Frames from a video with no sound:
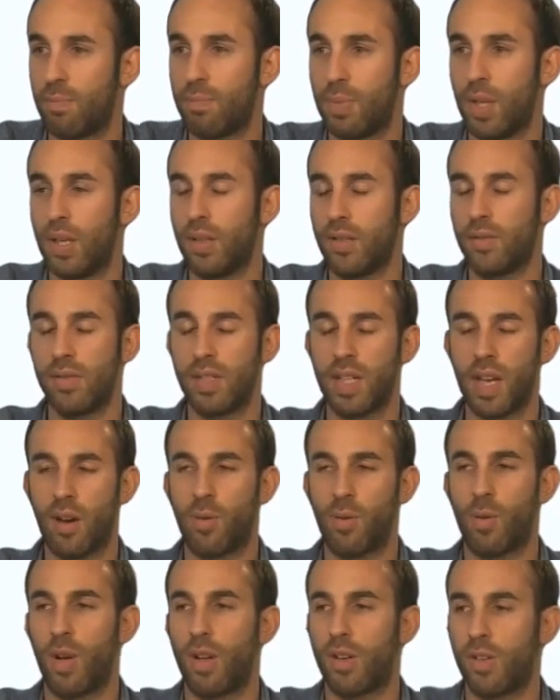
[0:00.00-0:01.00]
But
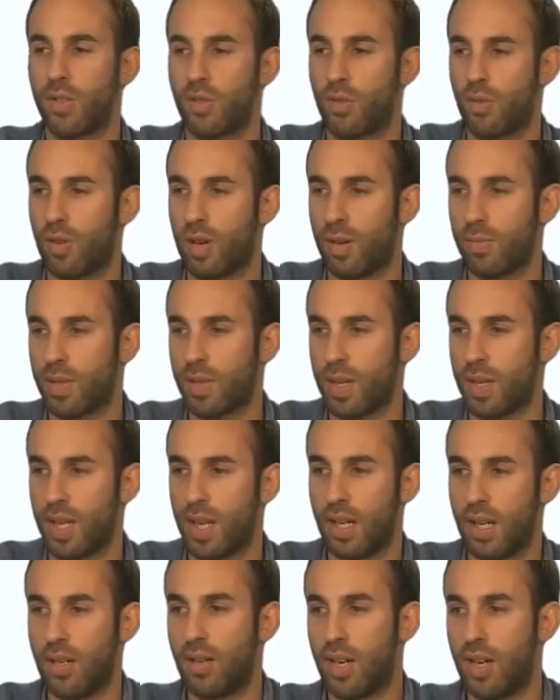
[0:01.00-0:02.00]
Caruana saw up to
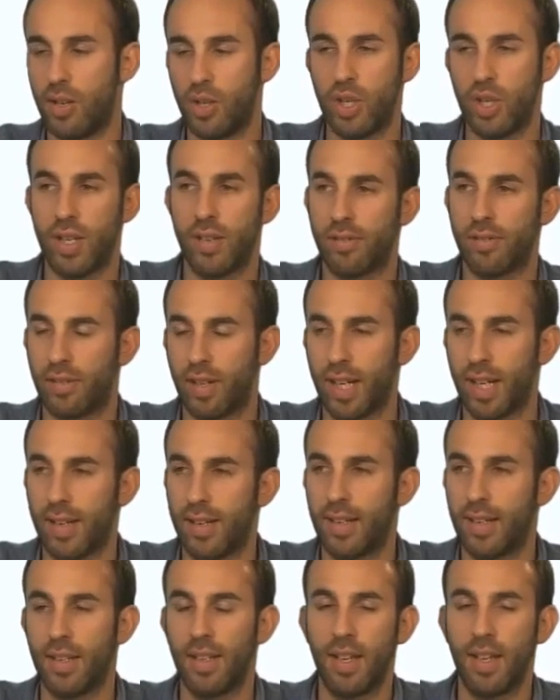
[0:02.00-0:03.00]
here, knight g3,
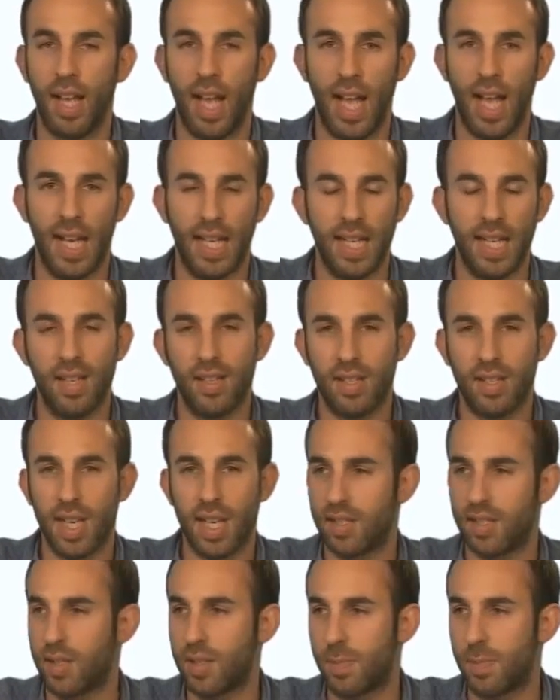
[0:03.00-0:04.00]
and he
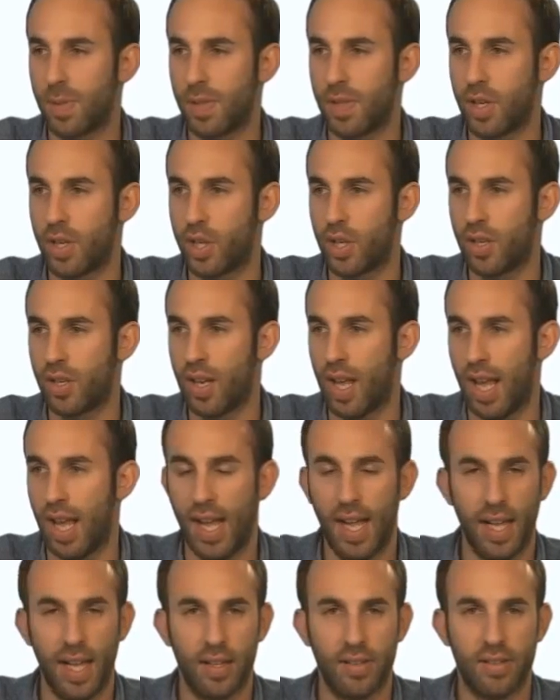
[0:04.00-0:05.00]
assessed his position
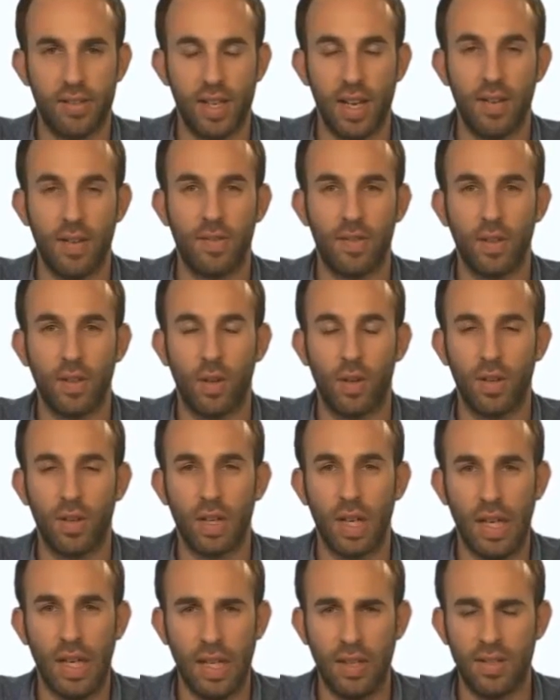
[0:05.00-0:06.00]
as, if not
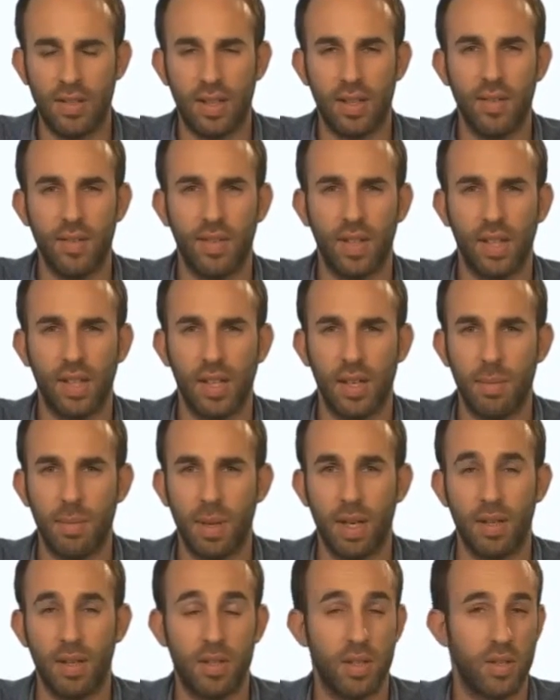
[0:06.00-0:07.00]
significantly
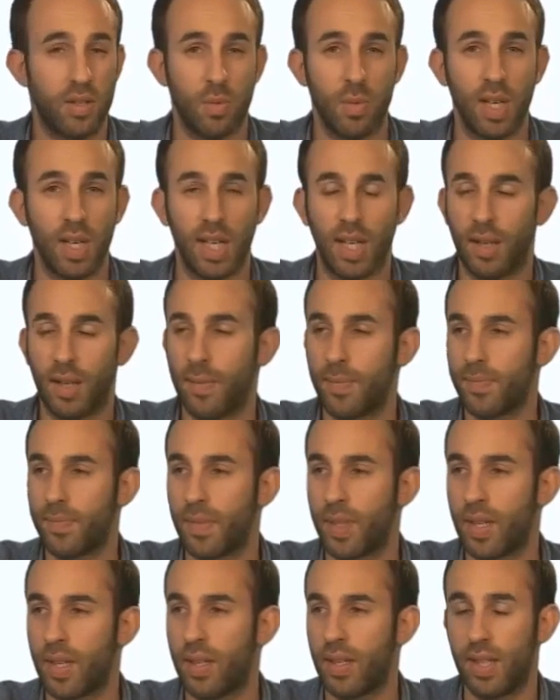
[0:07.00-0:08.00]
better, just winning.
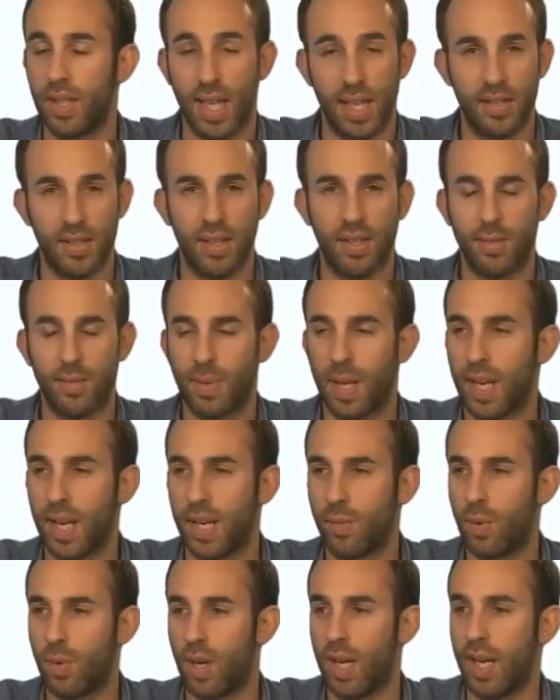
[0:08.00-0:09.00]
Let's
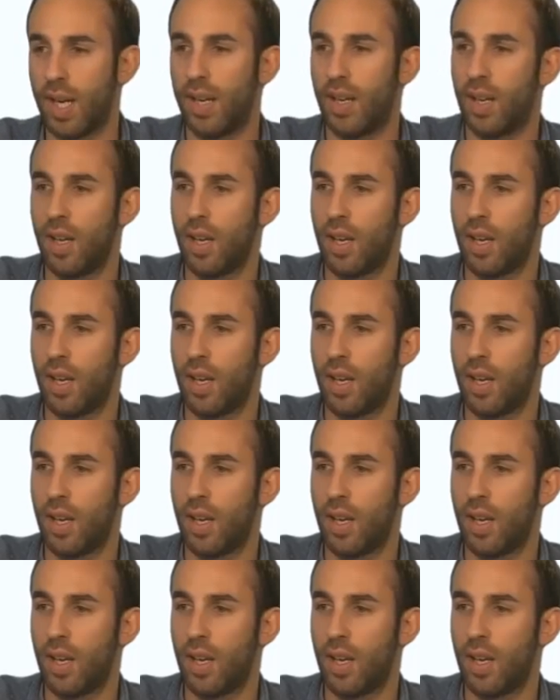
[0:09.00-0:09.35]
explain why.